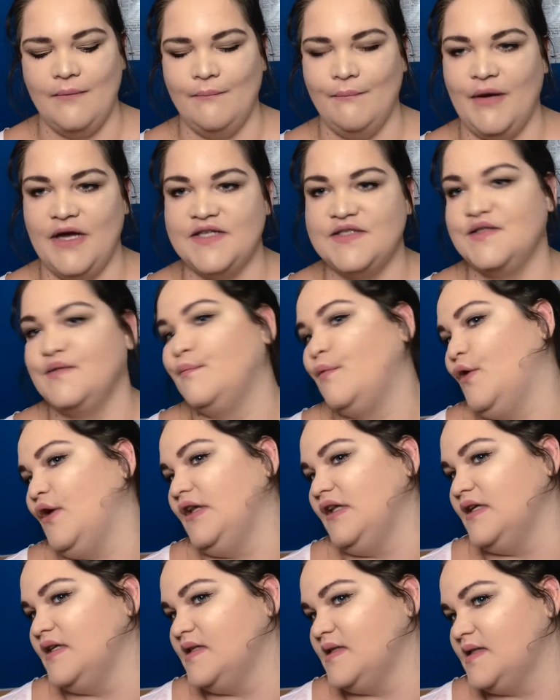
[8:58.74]
but
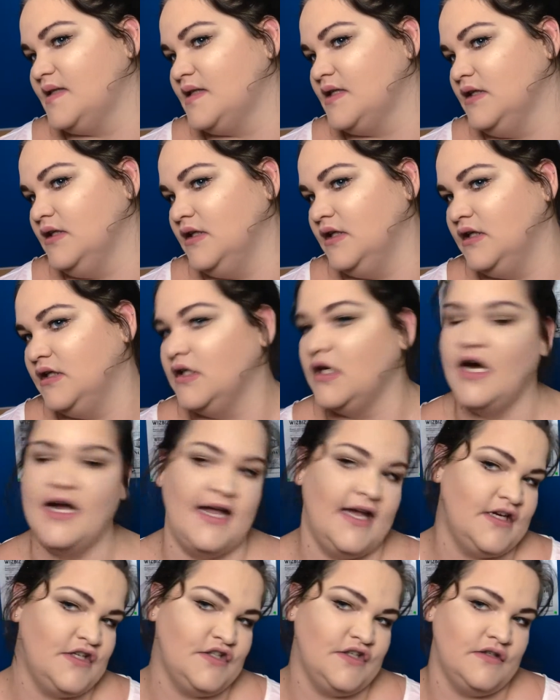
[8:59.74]
spoilers, I
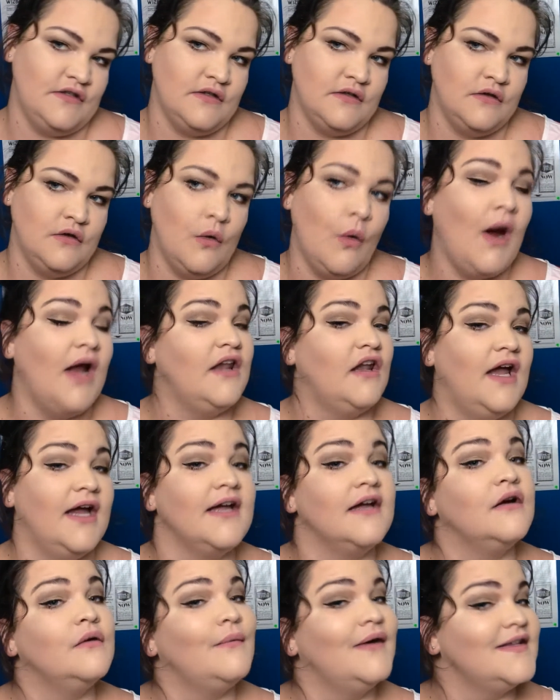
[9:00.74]
actually quite like
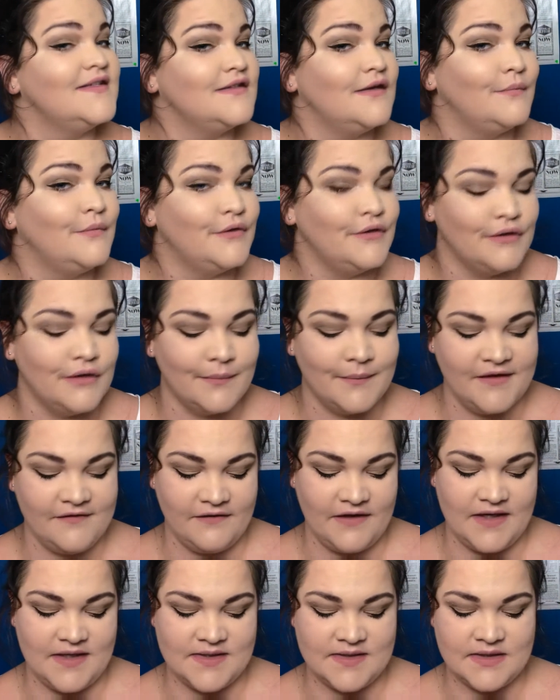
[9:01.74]
it once I put it on my
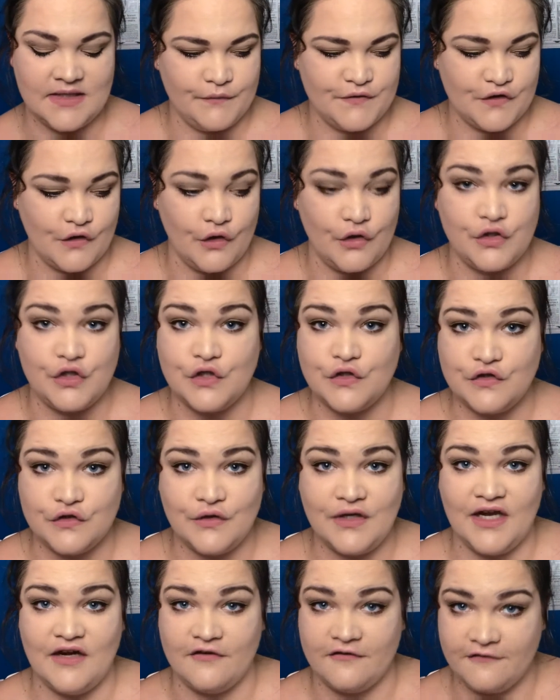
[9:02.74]
face. So you do
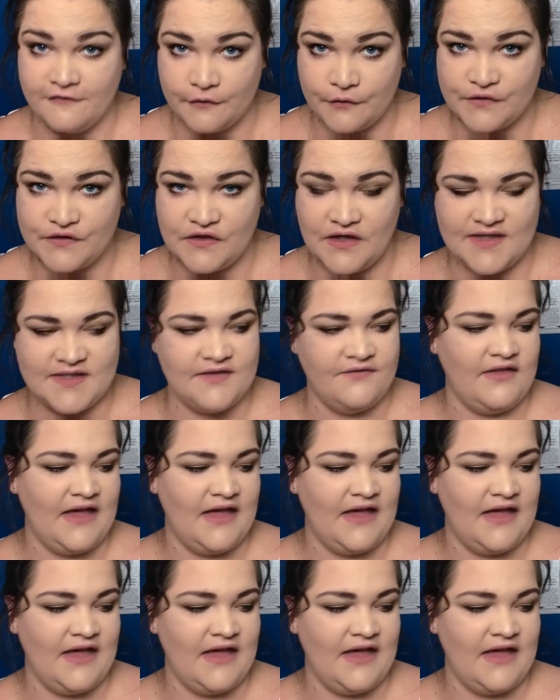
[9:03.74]
get a full size of